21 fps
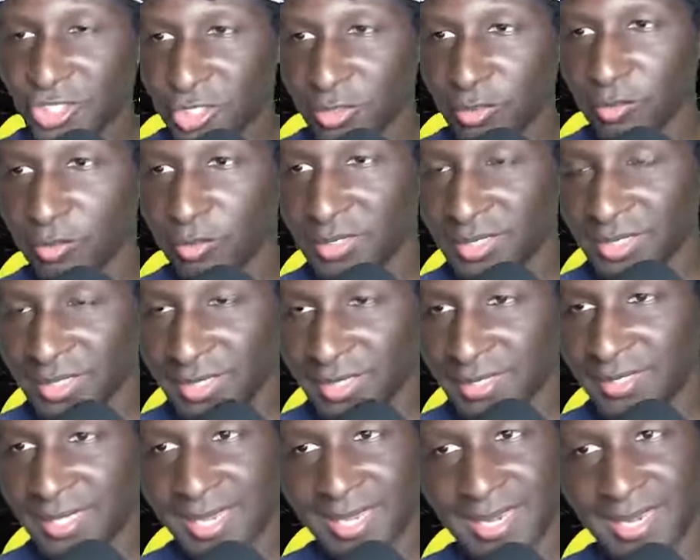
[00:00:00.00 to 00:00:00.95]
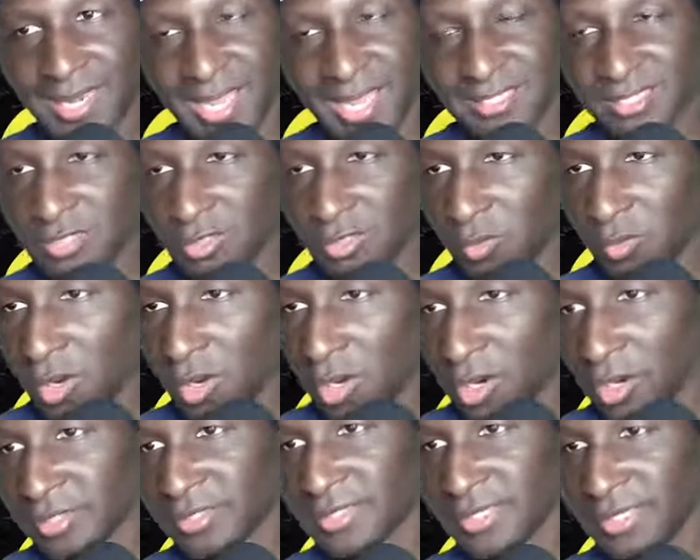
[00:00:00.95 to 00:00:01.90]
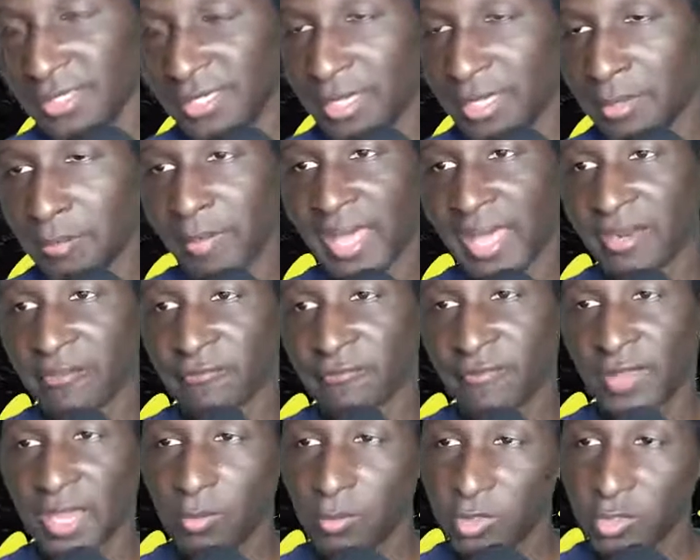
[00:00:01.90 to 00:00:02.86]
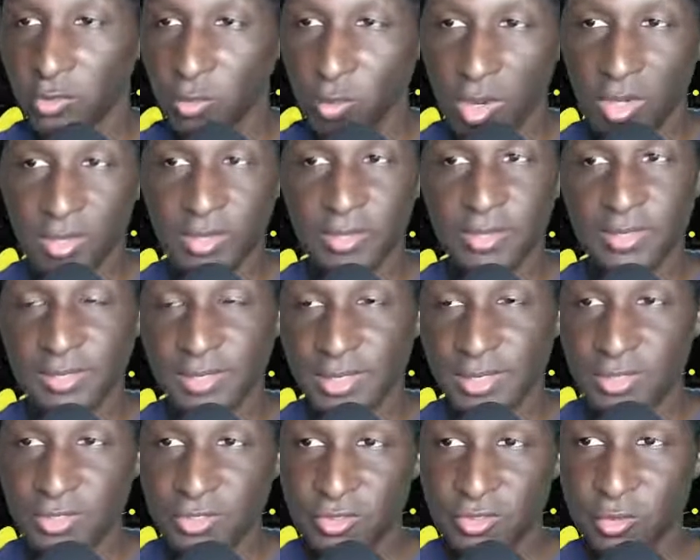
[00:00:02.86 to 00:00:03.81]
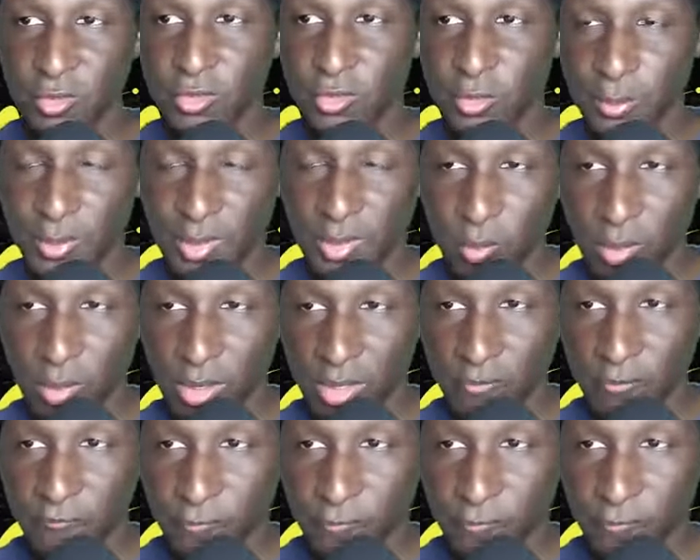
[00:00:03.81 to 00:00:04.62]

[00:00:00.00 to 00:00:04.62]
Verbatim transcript: release and not so hard to get. Matter of fact, when you walk in the sneaker store, you'll be one of the few